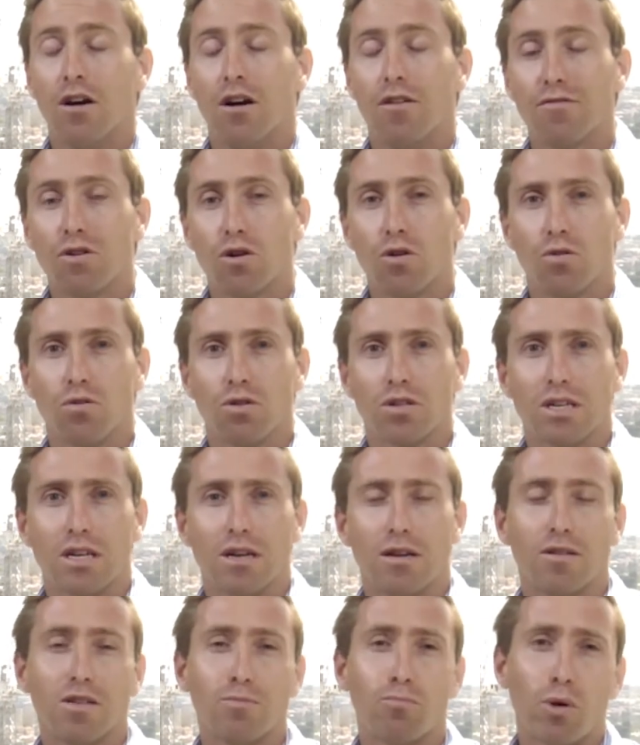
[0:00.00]
Of course,
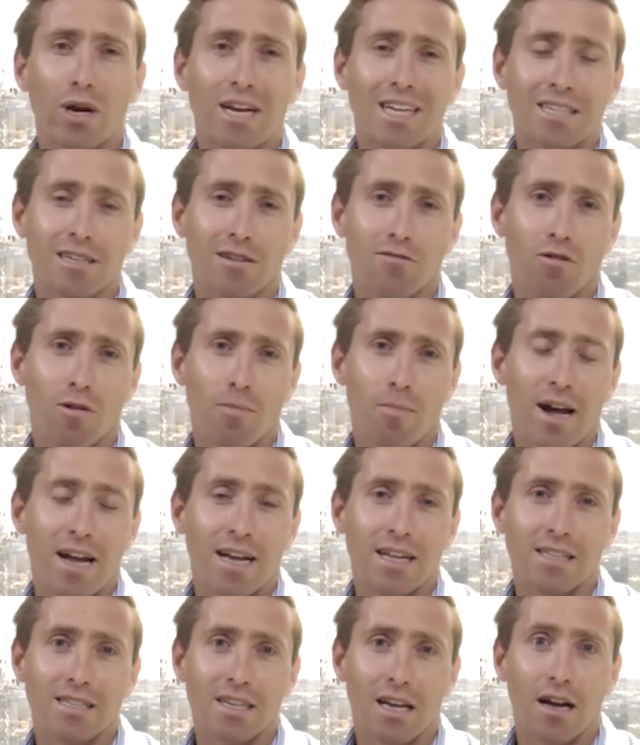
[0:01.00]
Brexit
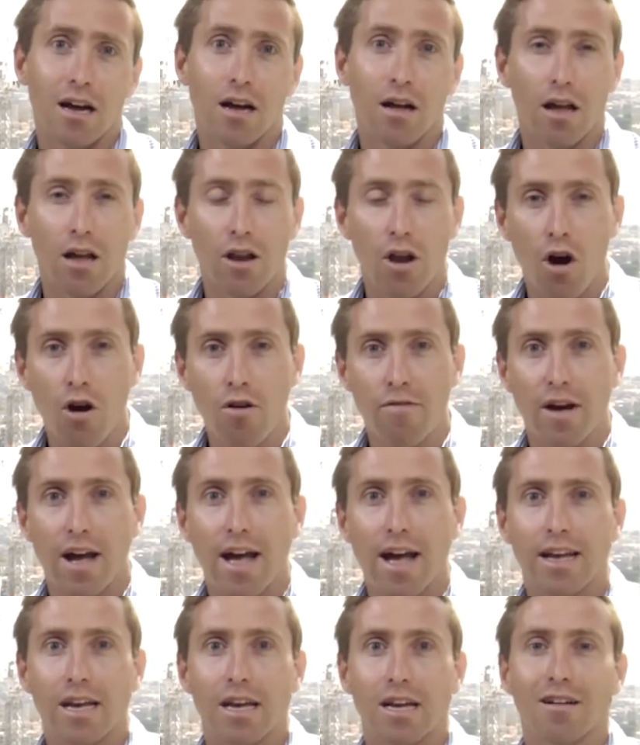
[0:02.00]
remains an
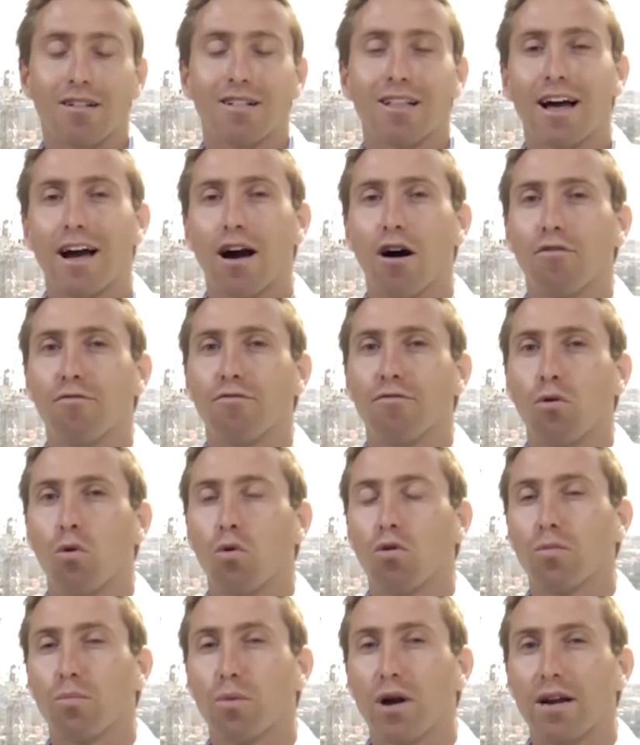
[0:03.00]
overhanging cloud
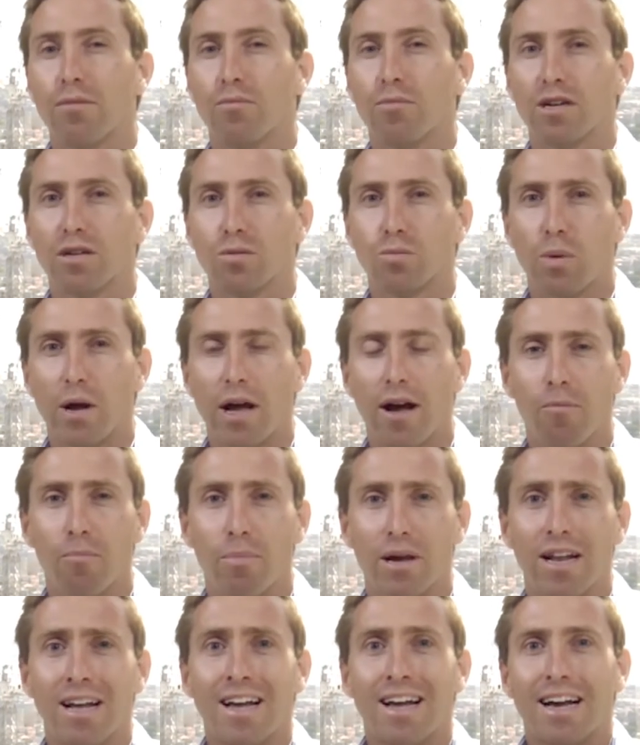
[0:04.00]
for the British
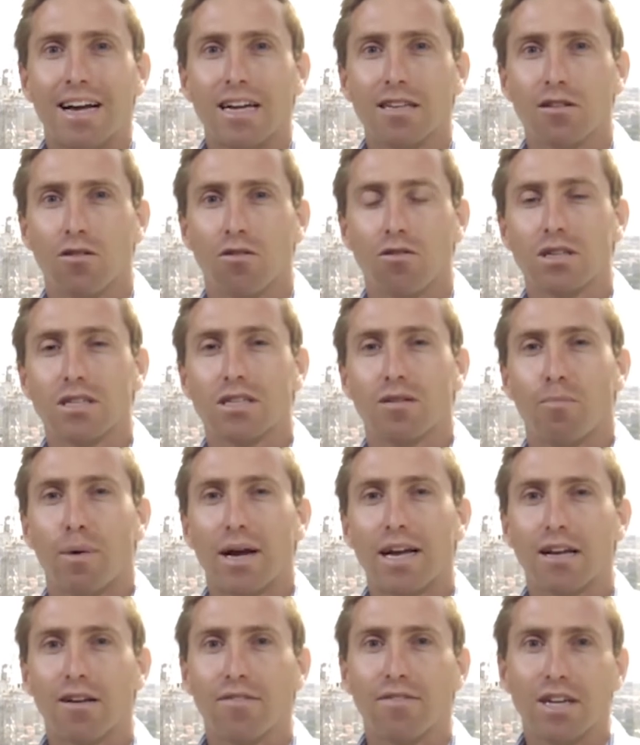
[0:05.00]
pound, but as long as the
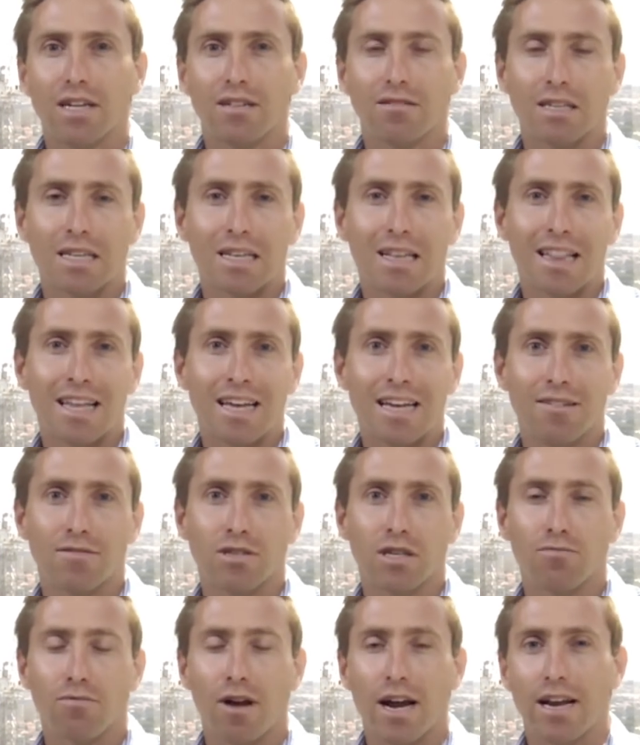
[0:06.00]
Bank of England
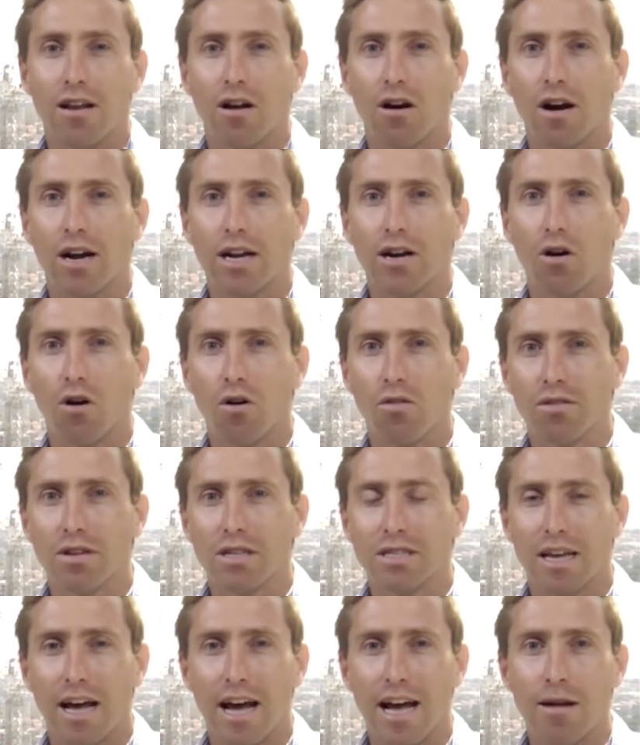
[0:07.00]
leaves a rate hike on
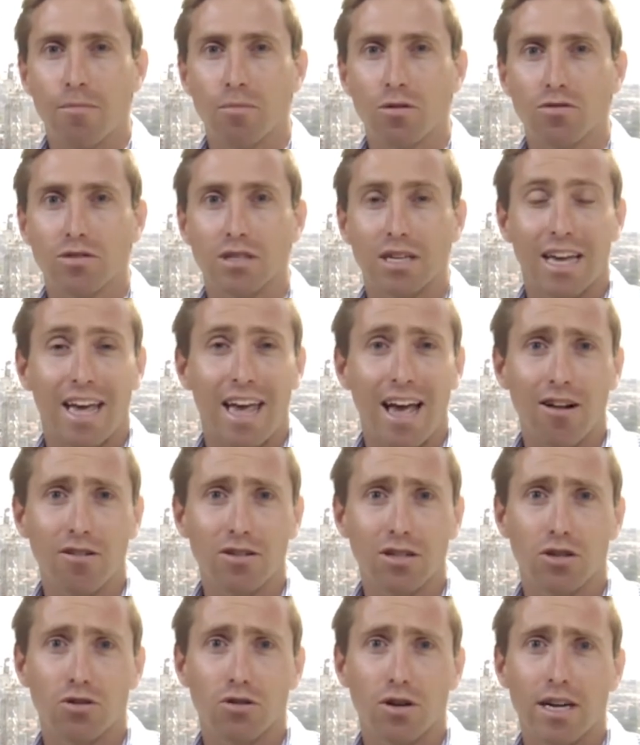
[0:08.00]
the table to
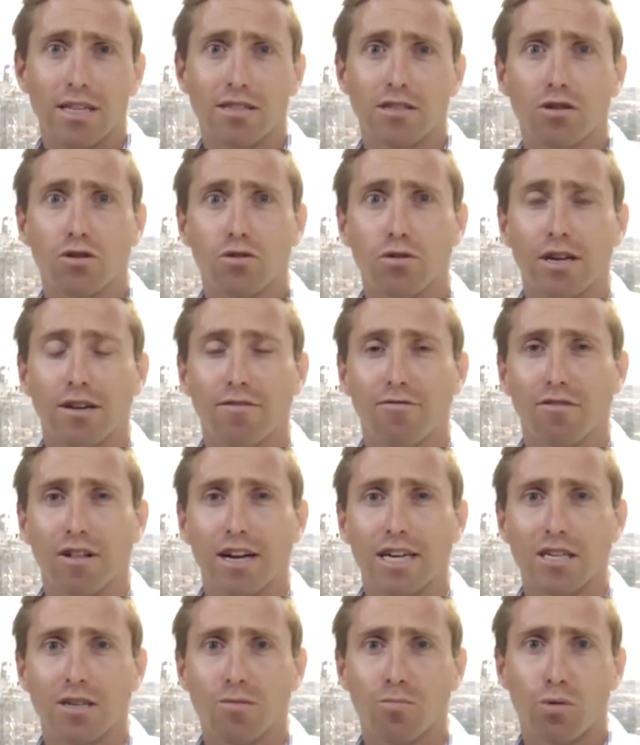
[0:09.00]
counter transitory
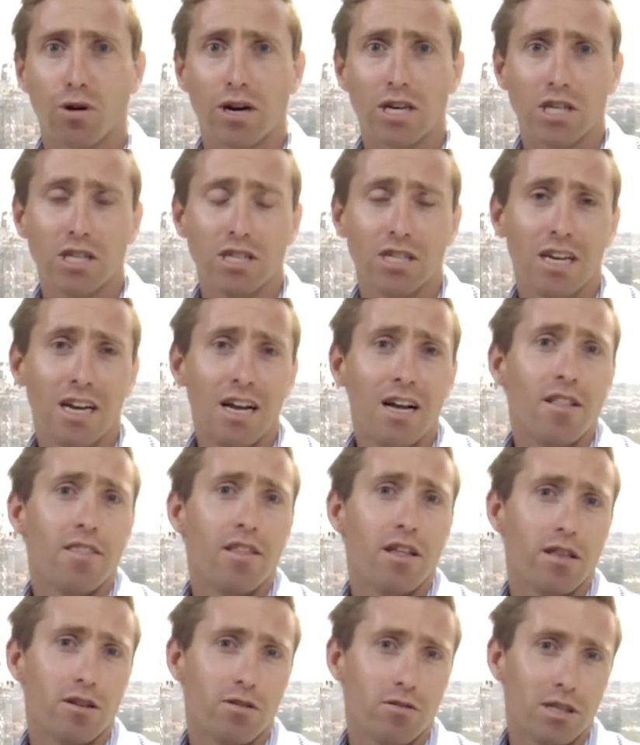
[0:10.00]
inflation pressures,
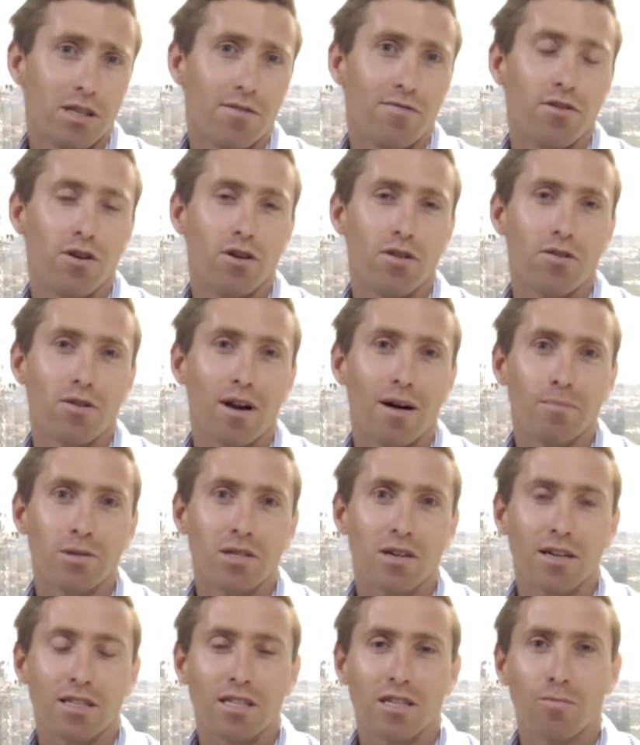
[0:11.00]
then there is further
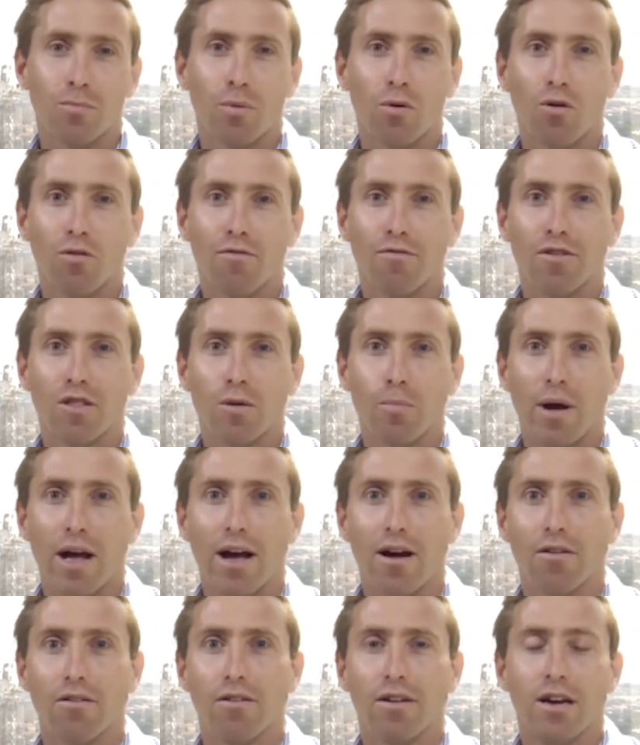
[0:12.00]
upside support for the
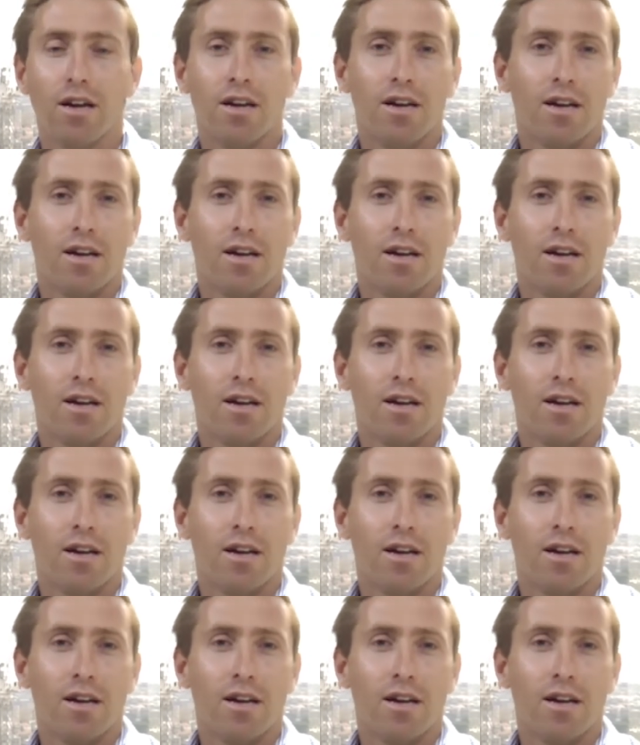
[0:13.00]
pound.